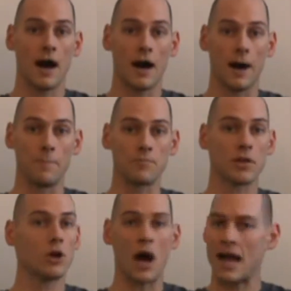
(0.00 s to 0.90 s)
Um,
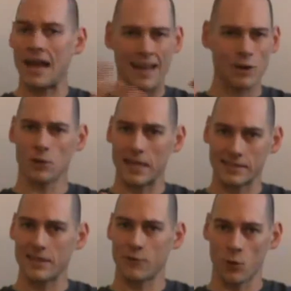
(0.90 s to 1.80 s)
you know, I, and I know lots
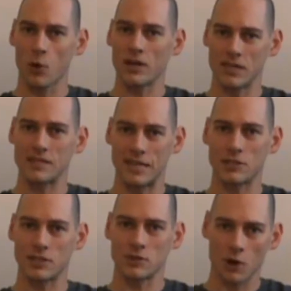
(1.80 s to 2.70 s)
of different organizations